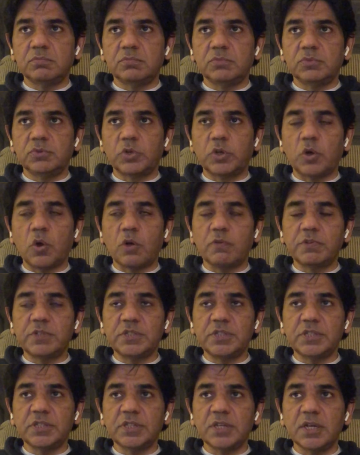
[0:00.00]
you can always
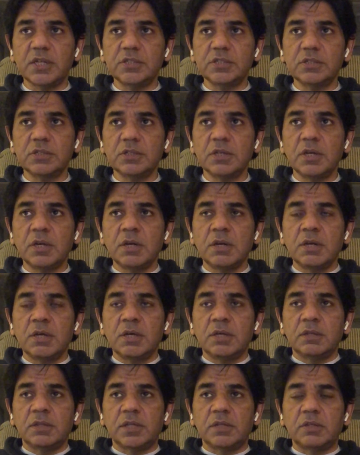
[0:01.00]
discuss
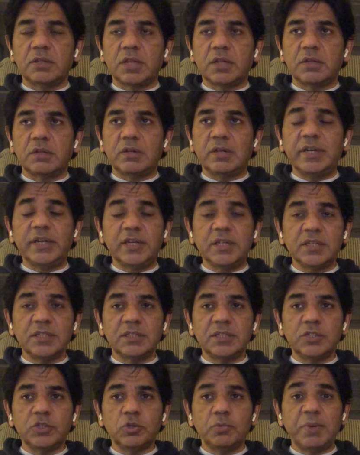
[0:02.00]
that leaders,
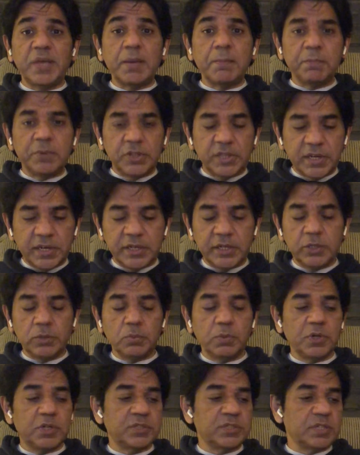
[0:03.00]
they should be empathetic
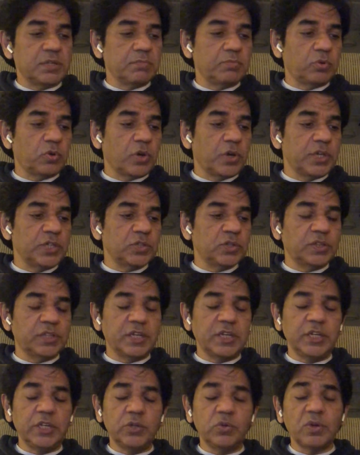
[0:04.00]
towards their employees, or they
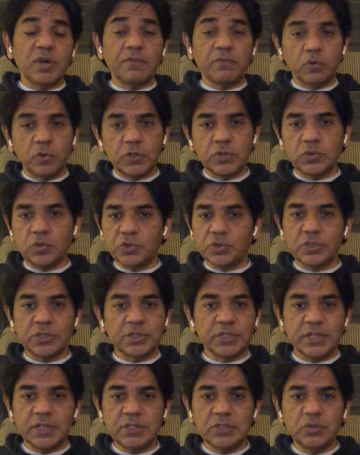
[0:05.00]
need to have good social
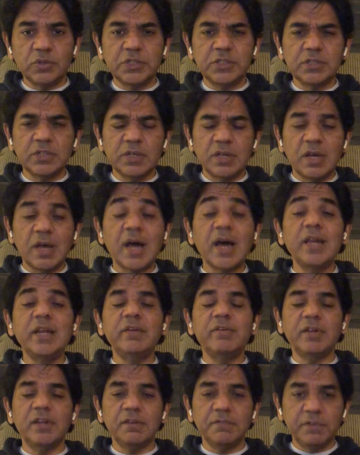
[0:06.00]
skills. So it's highly
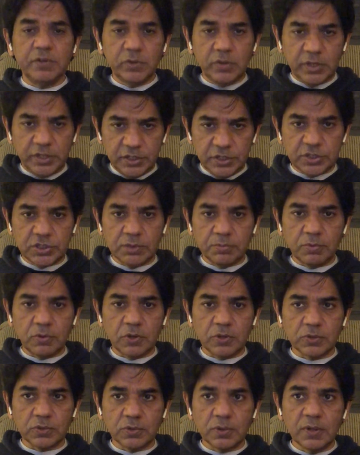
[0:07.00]
relevant to leadership
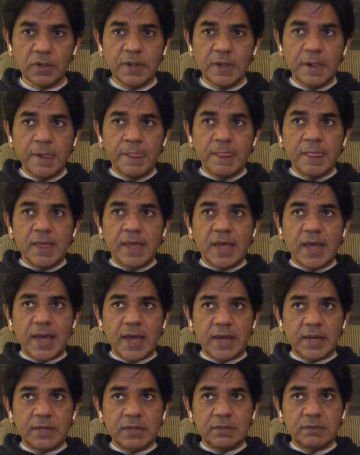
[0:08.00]
also.
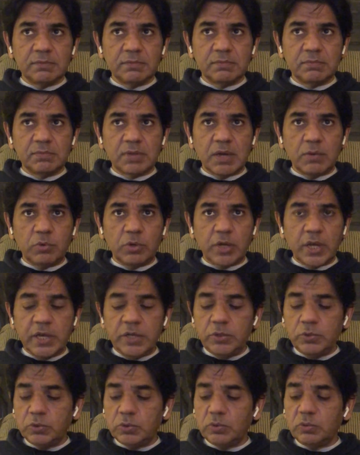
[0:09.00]
And I would
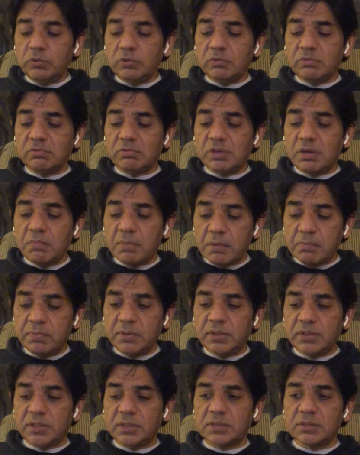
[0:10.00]
like you to remember
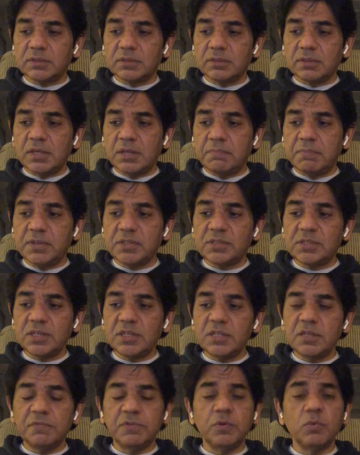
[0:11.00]
this. In
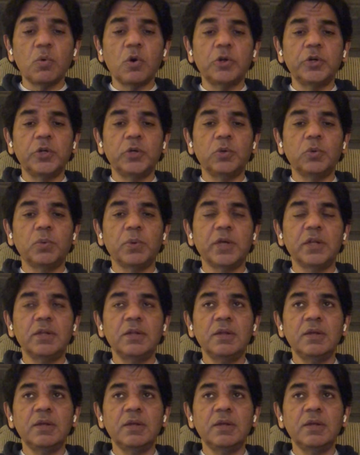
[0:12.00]
business, if you want to do well,